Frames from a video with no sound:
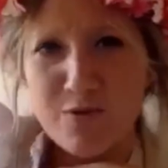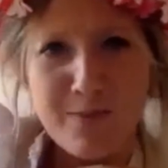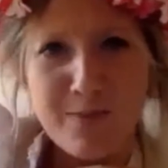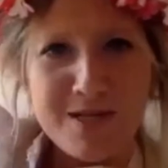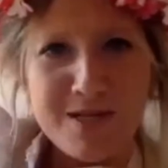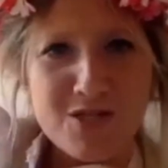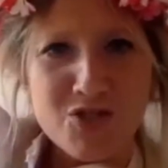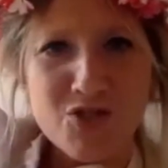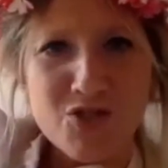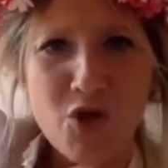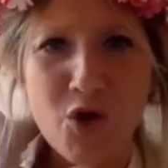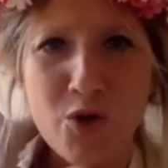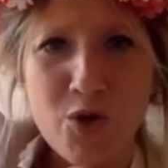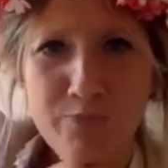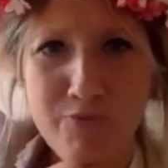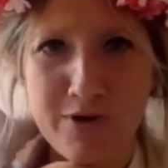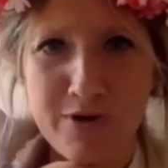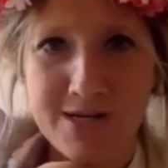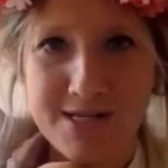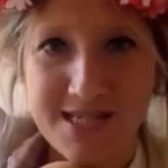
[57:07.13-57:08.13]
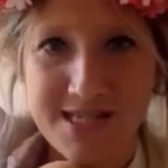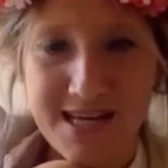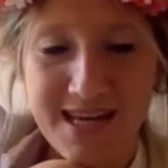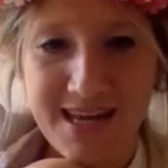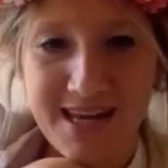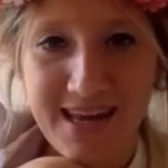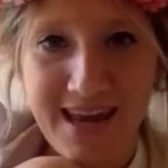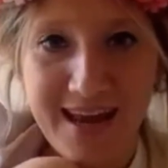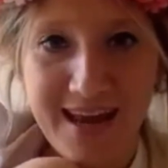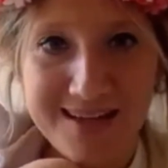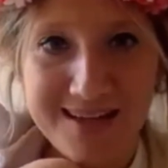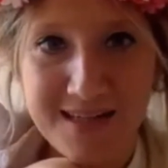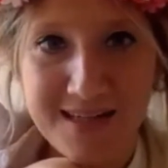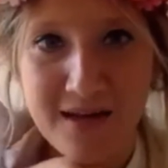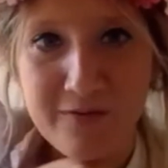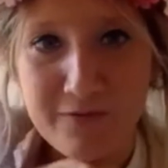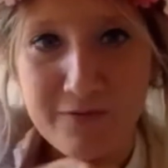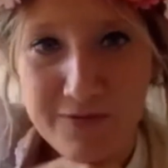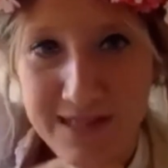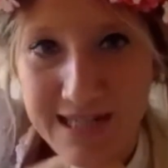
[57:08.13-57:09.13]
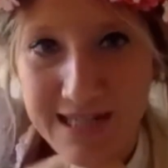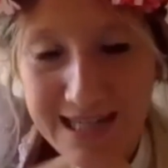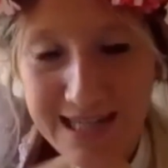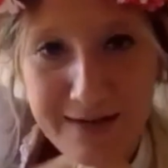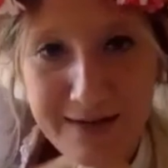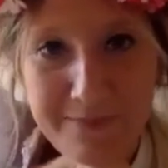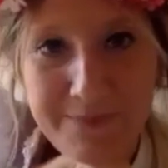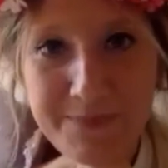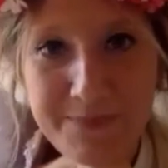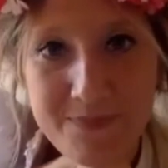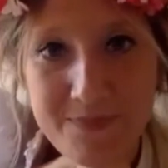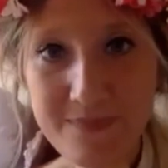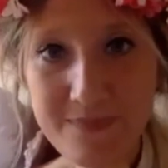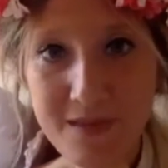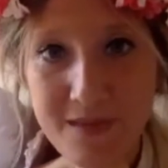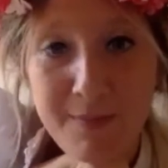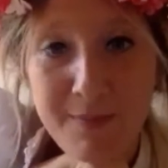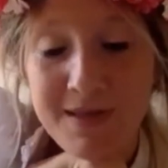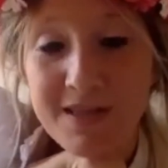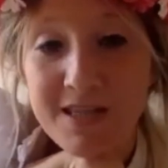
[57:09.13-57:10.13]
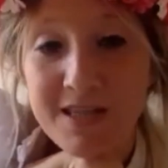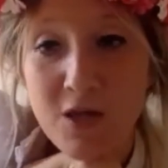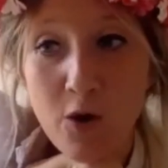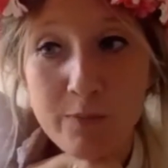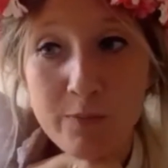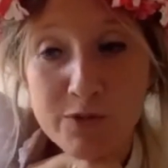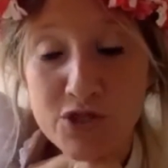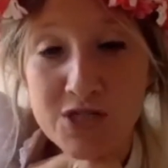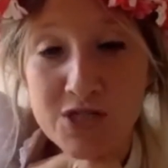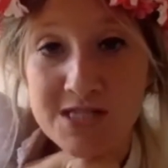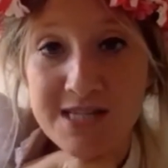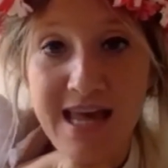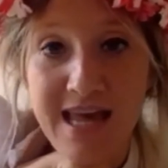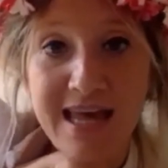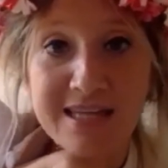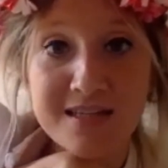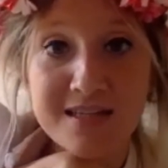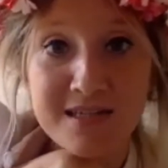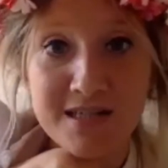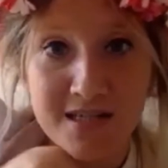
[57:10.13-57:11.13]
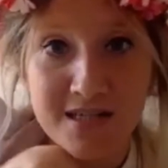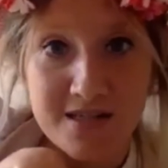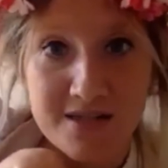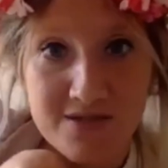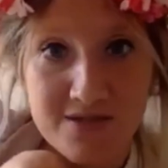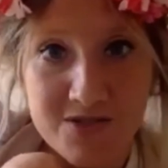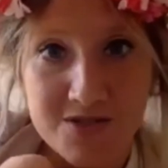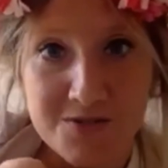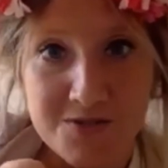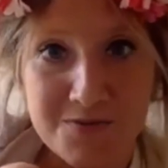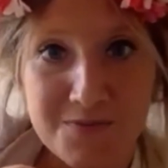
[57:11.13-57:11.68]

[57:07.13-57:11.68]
So pretty, yeah, lovely. I mean, wonderful. The options are endless.